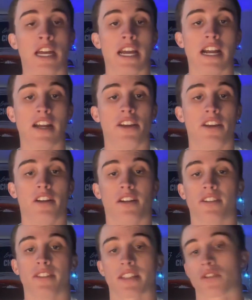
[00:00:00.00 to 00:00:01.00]
And
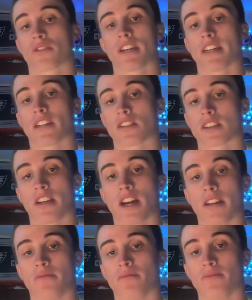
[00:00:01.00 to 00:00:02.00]
that's okay because
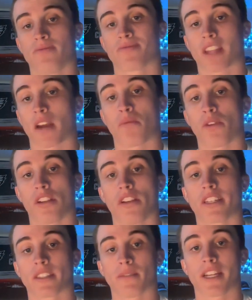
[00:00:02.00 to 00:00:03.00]
I really like him.